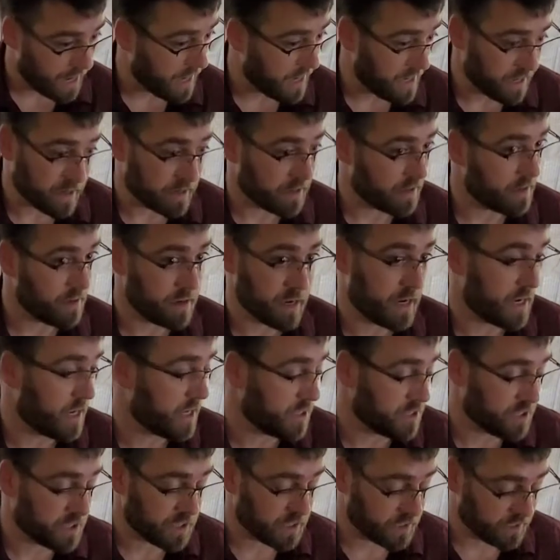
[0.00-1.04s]
and
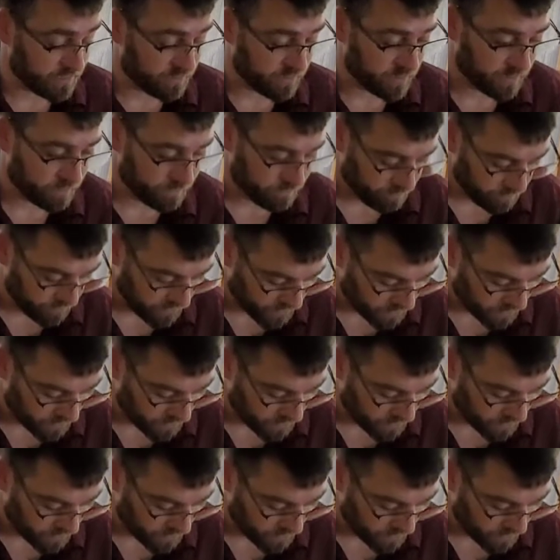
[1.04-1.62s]
I just leave it.